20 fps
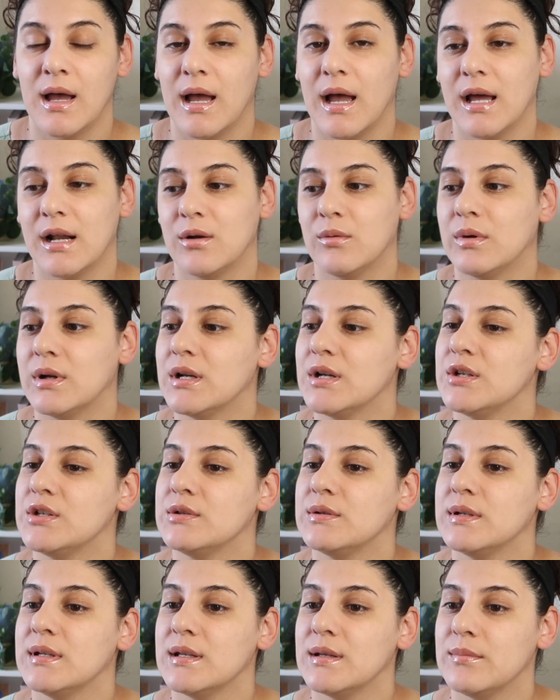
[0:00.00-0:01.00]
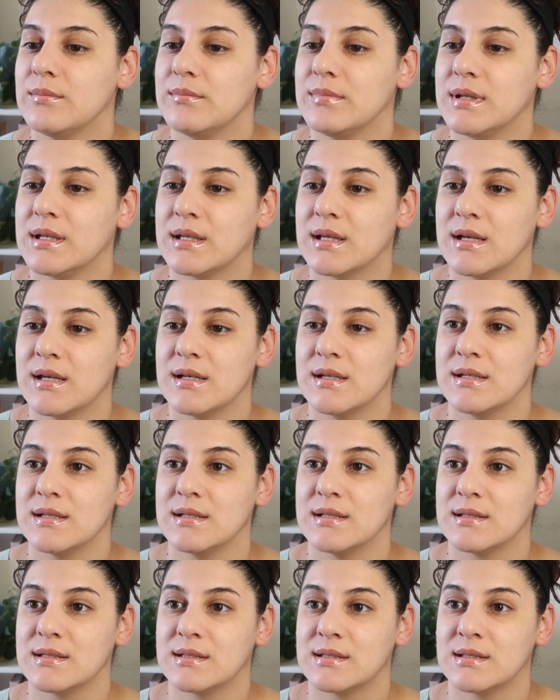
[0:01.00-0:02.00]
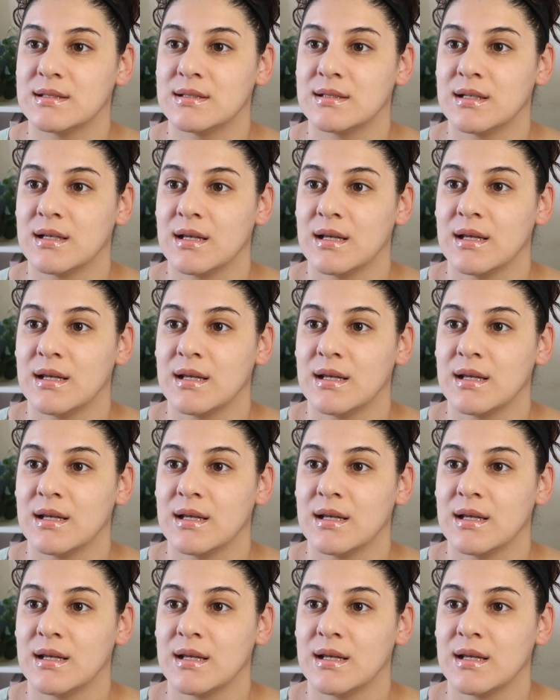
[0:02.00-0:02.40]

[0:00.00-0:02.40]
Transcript: I don't want to do it because